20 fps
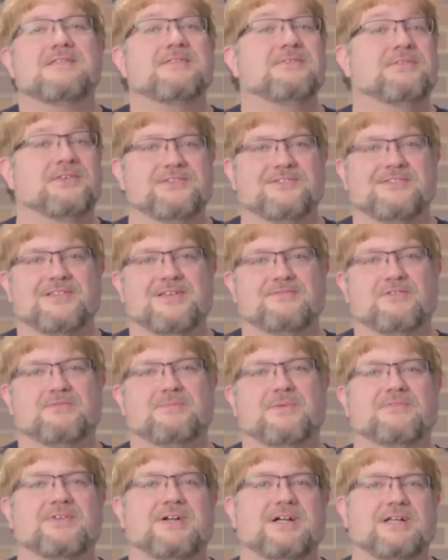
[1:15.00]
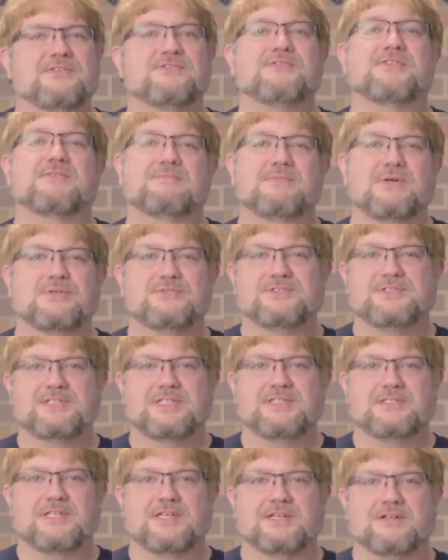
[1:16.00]
This level provides the most
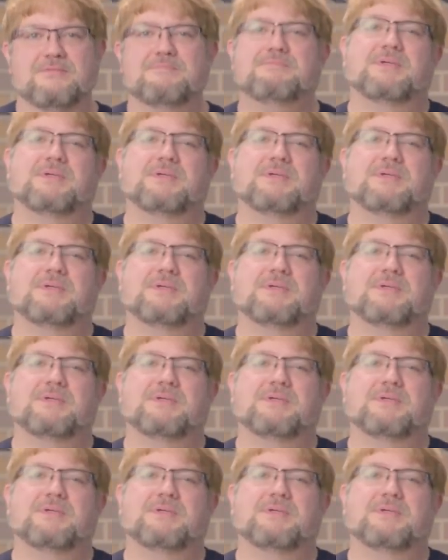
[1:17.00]
detail,